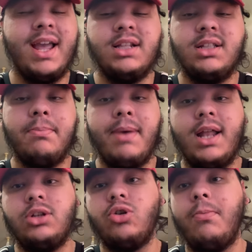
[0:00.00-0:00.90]
of the
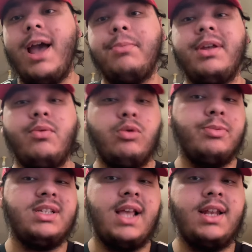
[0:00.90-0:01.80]
bench, or maybe we'll
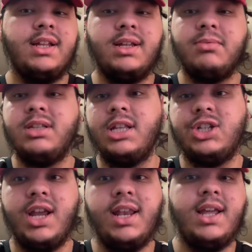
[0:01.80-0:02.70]
be sending him to the
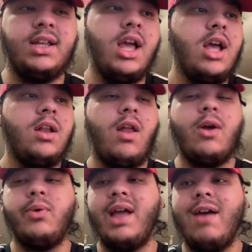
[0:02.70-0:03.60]
G League
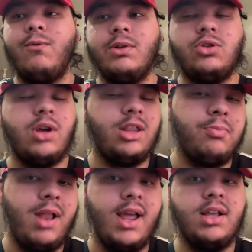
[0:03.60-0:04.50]
like we have with two other
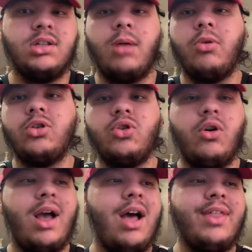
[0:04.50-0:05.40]
players? I'm not
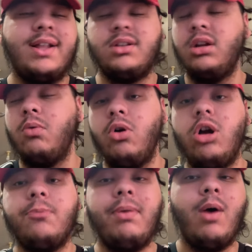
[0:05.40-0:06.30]
sure how that's going to
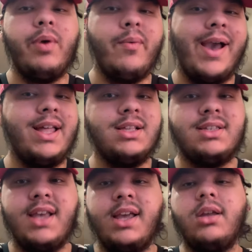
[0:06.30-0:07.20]
work, but we wait and
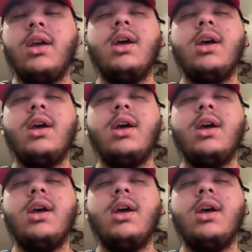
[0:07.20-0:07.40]
see.